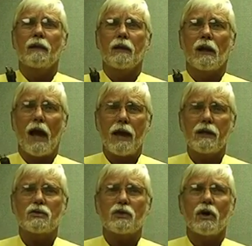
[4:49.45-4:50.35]
The
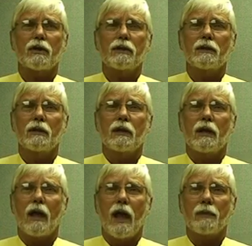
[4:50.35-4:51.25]
lighting circuit
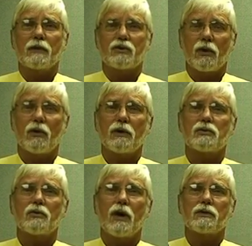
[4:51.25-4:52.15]
and the general
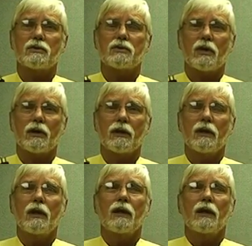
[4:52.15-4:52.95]
construction circuit